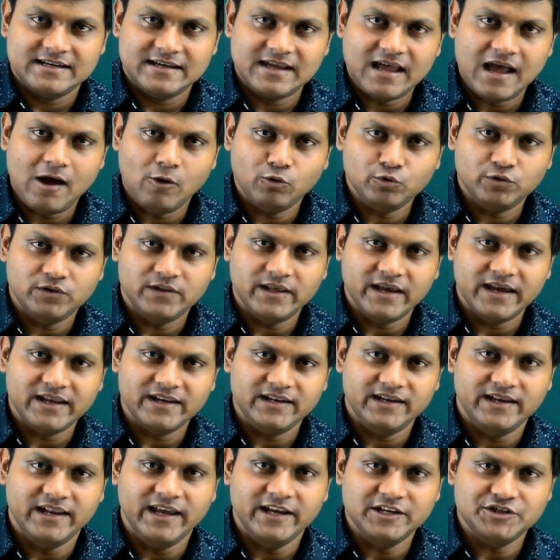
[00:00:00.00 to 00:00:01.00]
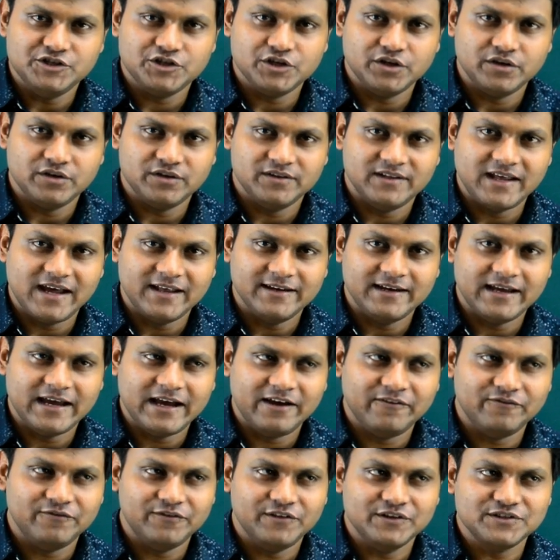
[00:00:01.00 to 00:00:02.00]
out there in nature that
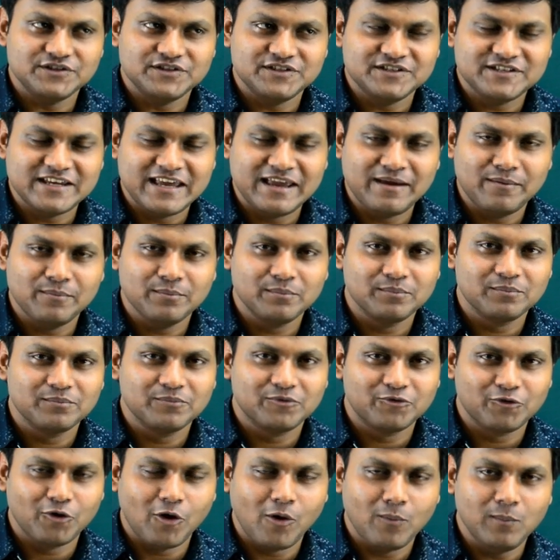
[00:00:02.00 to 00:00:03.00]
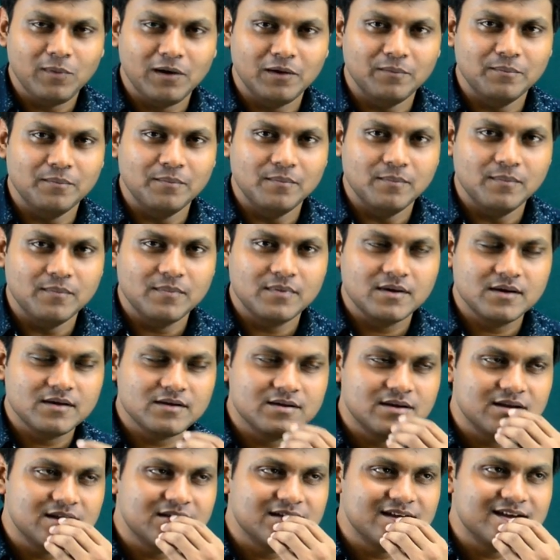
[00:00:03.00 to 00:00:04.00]
have the same problem.
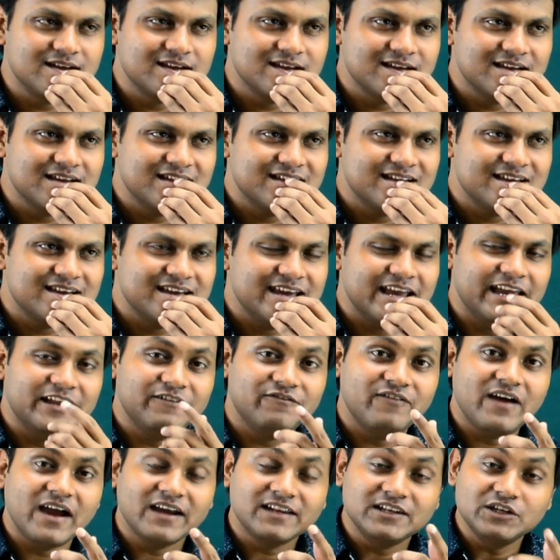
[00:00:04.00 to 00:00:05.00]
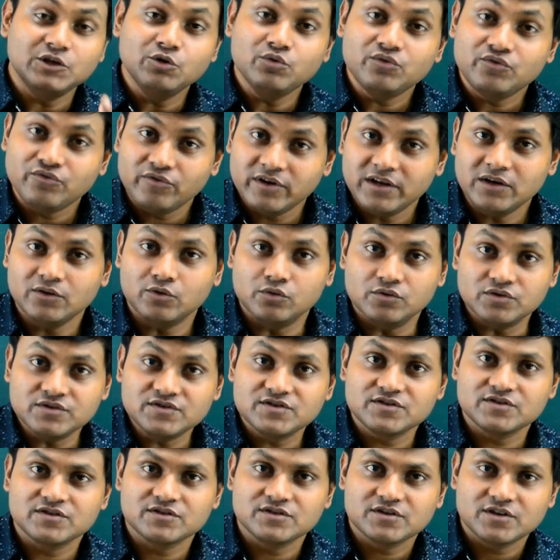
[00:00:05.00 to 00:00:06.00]
In fact,
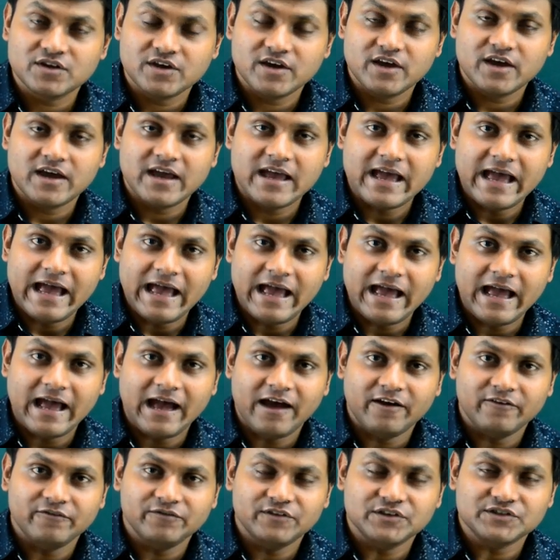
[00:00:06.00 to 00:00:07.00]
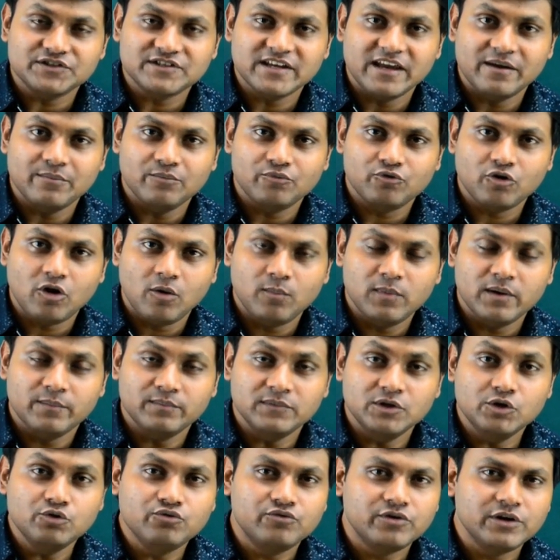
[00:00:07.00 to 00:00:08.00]
neutrinos have the same problem.
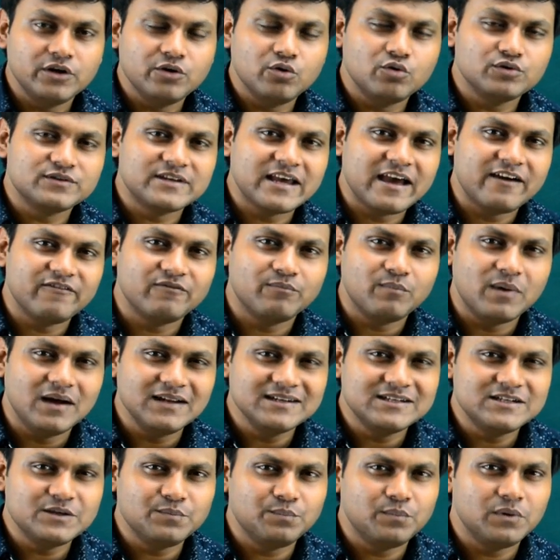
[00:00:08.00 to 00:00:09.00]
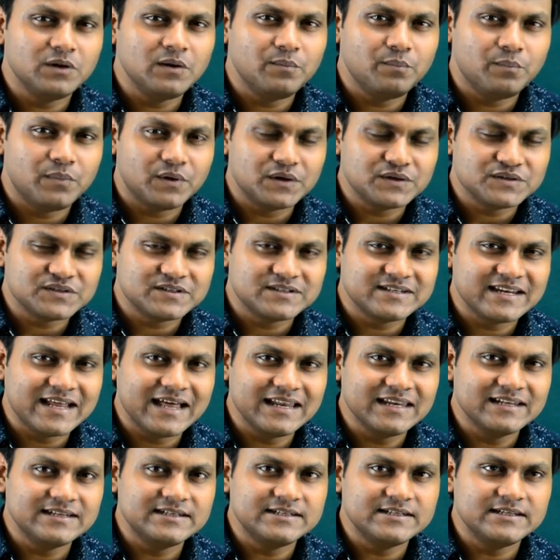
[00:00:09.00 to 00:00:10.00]
Neutrinos have multiple
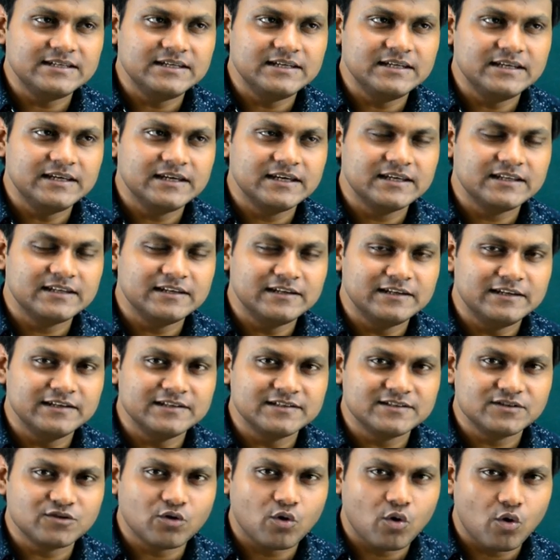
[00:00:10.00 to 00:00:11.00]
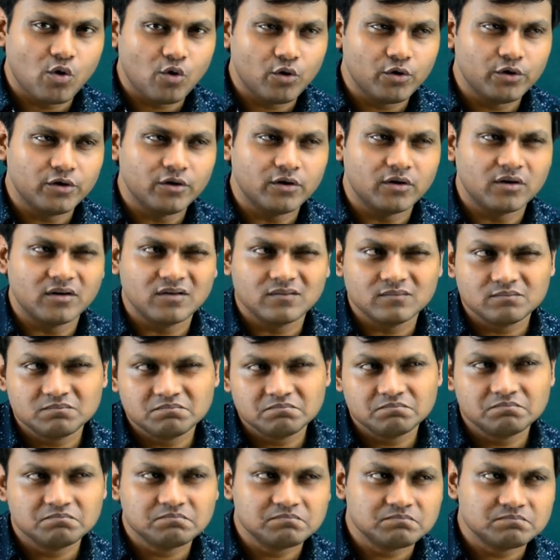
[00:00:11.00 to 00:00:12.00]
personality disorder.
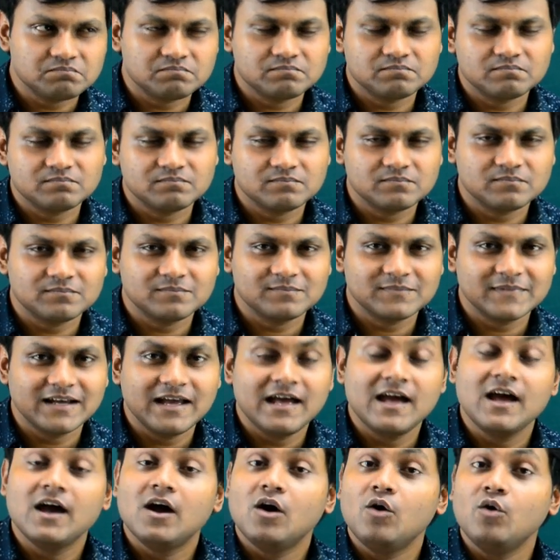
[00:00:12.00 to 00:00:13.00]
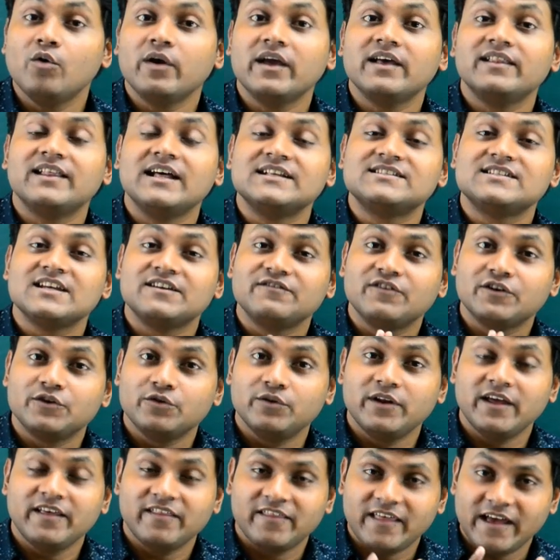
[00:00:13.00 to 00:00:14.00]
Okay, that's it for
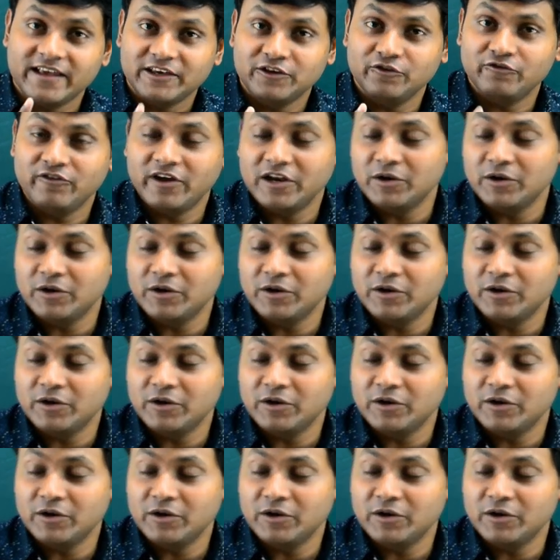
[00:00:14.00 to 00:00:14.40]
today. Thank you very